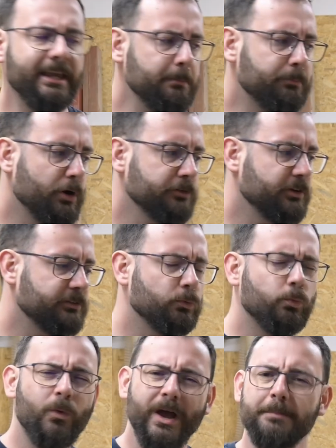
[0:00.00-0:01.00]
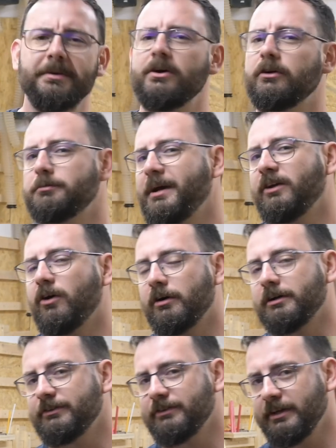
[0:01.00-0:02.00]
Picking projects way beyond my
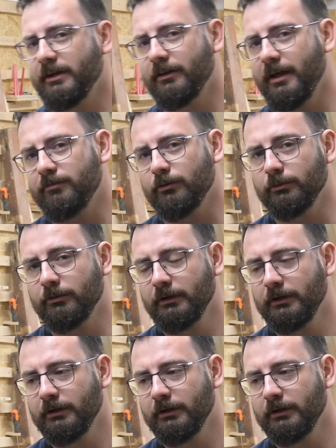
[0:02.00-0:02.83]
current skill level.